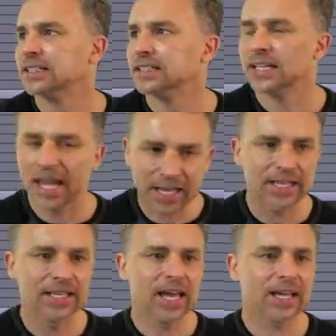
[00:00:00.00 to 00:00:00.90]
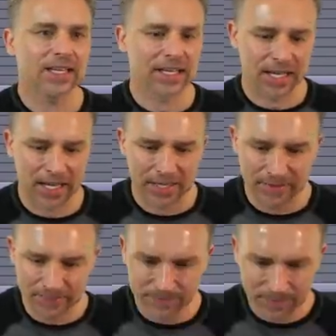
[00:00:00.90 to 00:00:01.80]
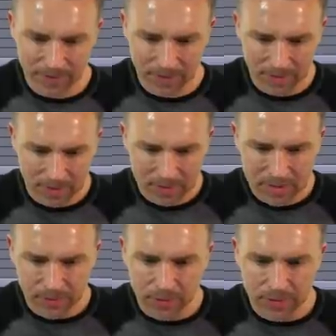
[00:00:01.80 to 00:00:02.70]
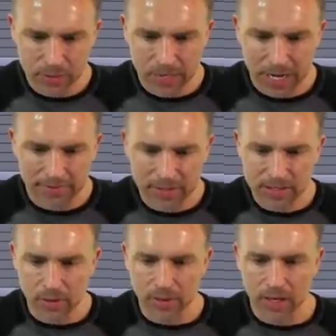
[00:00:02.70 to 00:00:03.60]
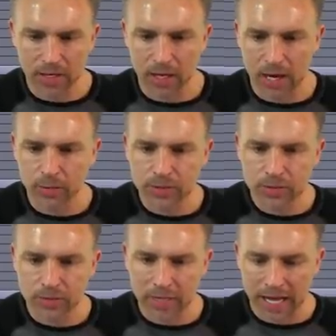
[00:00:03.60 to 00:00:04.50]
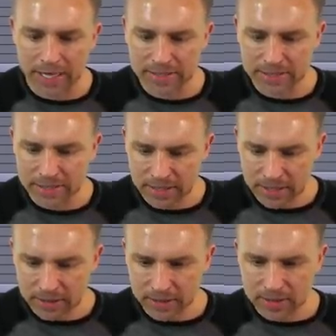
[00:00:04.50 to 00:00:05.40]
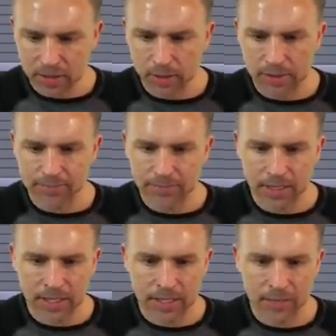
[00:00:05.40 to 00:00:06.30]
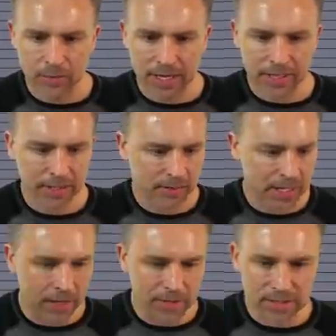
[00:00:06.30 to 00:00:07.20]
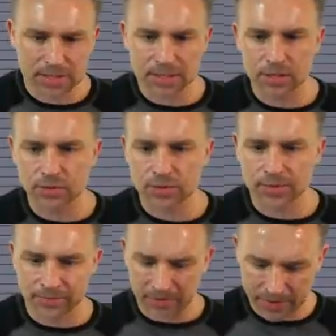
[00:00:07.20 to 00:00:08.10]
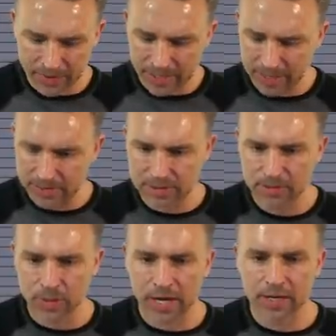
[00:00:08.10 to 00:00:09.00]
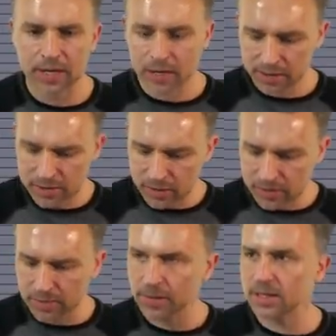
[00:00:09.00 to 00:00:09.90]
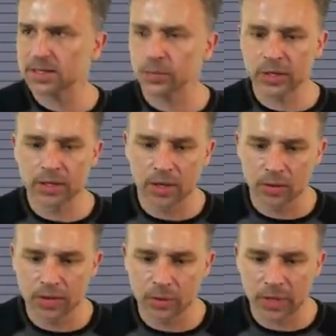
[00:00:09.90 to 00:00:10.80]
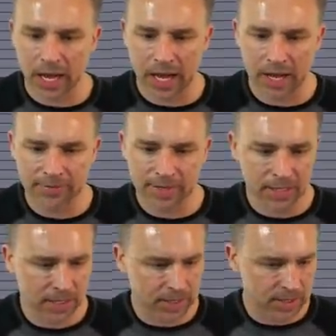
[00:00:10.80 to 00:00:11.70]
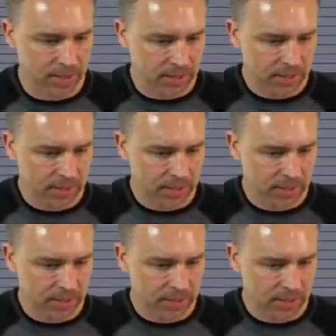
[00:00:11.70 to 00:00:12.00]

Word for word: Heck yeah, you can. So anyways, we have this going on. I will do that let's go up uh, right here. Now let's just do some fun things, right? Let's do some things that we know that we have in,